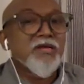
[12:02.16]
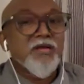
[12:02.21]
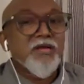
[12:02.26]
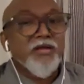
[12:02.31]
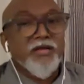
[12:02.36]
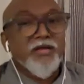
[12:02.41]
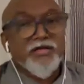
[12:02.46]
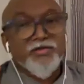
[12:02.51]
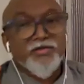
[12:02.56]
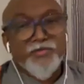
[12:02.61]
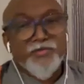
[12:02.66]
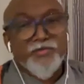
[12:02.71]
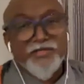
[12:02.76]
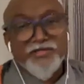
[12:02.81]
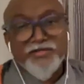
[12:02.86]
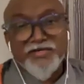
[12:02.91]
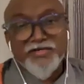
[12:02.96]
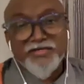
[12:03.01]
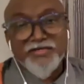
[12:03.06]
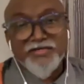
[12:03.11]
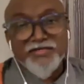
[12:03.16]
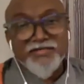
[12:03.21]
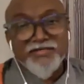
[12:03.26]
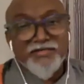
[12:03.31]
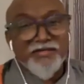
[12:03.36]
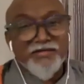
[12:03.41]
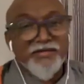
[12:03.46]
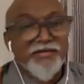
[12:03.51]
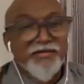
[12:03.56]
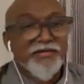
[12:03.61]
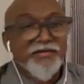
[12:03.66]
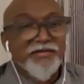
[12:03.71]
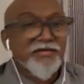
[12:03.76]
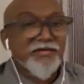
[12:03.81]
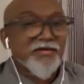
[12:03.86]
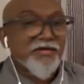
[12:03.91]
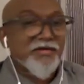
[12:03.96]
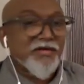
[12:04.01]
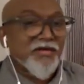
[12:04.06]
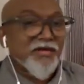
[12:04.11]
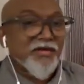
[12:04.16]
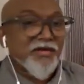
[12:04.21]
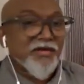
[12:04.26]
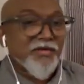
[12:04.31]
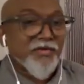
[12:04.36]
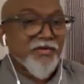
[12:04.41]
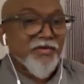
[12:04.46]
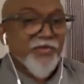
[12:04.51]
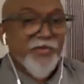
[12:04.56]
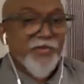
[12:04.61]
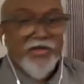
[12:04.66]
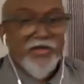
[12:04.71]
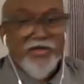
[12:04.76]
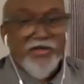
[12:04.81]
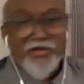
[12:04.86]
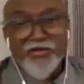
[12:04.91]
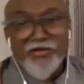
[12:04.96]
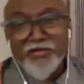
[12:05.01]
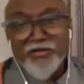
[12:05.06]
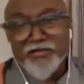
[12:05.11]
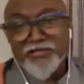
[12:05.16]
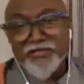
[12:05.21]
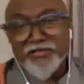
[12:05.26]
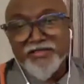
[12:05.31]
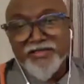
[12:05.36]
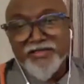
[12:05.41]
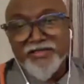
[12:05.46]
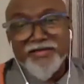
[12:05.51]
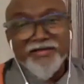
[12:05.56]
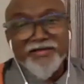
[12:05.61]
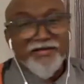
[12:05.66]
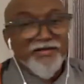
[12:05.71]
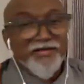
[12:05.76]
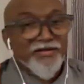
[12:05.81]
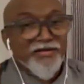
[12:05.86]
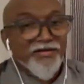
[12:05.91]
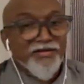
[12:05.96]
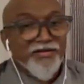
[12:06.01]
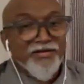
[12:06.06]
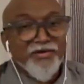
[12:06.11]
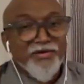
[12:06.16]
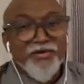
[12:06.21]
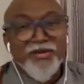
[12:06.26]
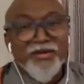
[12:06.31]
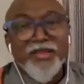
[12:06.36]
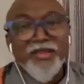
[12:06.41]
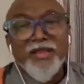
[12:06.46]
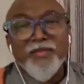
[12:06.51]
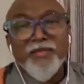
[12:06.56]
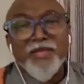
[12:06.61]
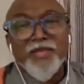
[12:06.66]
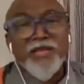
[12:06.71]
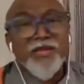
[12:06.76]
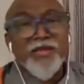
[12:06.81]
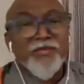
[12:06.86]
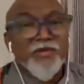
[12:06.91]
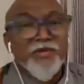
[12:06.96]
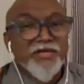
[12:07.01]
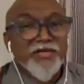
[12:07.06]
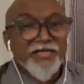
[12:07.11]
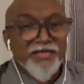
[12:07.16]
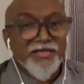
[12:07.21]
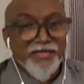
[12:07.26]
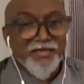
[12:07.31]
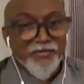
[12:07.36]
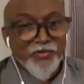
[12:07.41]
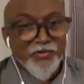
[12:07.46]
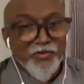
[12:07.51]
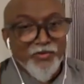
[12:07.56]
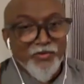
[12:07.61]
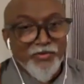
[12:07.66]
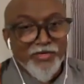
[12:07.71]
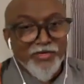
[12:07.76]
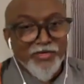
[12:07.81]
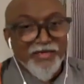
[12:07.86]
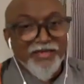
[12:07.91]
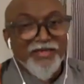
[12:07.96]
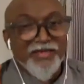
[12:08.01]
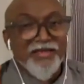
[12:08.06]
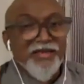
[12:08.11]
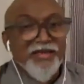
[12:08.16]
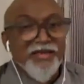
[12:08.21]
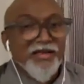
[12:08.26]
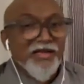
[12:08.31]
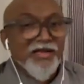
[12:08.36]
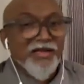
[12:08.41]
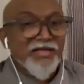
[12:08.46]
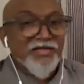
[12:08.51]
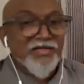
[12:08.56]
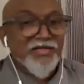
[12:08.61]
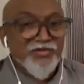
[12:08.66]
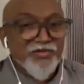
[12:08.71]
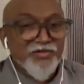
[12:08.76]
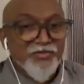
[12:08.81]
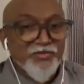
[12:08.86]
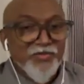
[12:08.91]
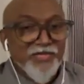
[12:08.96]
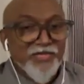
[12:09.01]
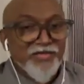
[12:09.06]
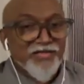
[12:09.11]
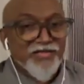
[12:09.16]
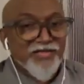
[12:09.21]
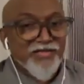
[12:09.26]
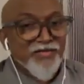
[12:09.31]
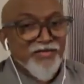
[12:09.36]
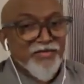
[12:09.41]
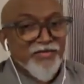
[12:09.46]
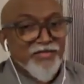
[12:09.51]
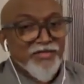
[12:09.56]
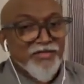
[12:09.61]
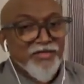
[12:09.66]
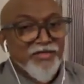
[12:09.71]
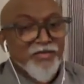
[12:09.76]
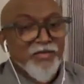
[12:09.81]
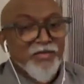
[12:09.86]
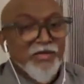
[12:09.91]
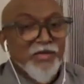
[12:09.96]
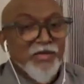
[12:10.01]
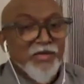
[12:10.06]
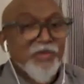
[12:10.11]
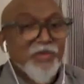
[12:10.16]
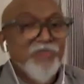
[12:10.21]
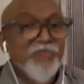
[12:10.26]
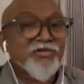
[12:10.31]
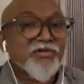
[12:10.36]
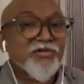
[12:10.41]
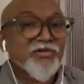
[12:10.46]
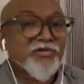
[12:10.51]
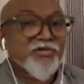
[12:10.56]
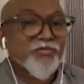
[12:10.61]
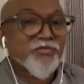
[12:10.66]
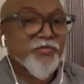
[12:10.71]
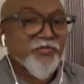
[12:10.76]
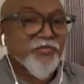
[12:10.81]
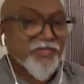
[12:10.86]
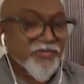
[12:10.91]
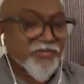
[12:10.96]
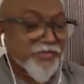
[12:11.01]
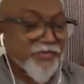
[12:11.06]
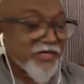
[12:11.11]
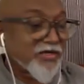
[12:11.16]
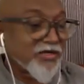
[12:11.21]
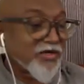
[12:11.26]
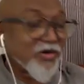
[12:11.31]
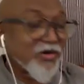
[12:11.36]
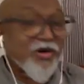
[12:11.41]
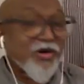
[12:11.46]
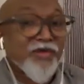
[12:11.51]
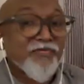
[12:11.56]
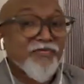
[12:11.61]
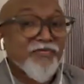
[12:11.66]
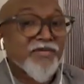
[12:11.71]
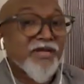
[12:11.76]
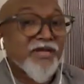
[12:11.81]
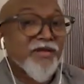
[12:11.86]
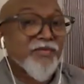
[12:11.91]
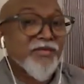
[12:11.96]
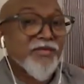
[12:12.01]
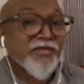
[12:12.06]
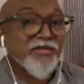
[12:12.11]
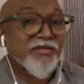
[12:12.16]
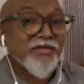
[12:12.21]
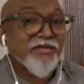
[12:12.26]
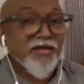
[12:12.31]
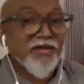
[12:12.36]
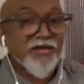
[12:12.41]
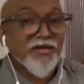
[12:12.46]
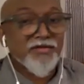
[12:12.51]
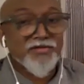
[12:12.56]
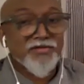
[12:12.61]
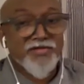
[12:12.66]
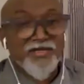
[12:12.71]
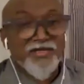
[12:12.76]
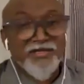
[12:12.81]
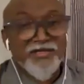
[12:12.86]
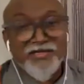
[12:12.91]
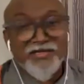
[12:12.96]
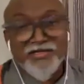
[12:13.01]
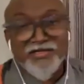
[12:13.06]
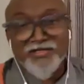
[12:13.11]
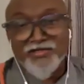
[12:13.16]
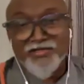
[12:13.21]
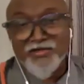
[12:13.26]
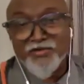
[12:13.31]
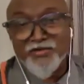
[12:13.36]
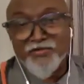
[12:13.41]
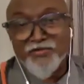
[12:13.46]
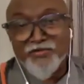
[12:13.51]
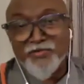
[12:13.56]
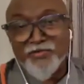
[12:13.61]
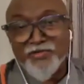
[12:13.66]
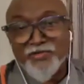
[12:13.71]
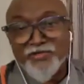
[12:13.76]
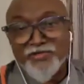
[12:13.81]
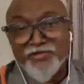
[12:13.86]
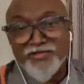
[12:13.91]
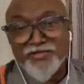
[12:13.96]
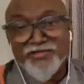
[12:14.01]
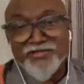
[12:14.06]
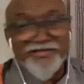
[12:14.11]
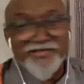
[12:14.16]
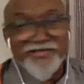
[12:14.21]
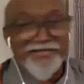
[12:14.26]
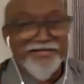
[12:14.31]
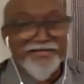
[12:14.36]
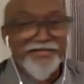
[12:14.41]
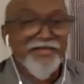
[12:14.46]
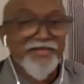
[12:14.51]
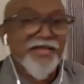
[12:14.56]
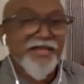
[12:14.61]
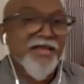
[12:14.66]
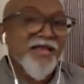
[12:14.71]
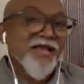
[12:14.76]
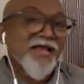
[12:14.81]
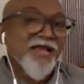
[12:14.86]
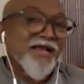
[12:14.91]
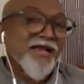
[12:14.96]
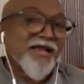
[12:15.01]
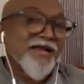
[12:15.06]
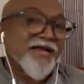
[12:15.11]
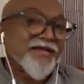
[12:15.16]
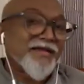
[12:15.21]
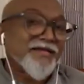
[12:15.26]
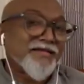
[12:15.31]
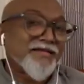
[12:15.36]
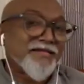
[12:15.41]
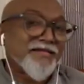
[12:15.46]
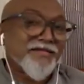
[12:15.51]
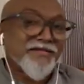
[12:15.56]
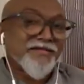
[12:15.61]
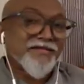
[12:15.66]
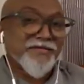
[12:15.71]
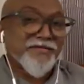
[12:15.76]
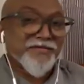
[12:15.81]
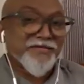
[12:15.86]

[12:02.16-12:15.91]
lakshman shrestha uh, prabhakar kolte you name anybody in mumbai i used to spend time with them and also spend a lot of time with the young generation of musicians and uh,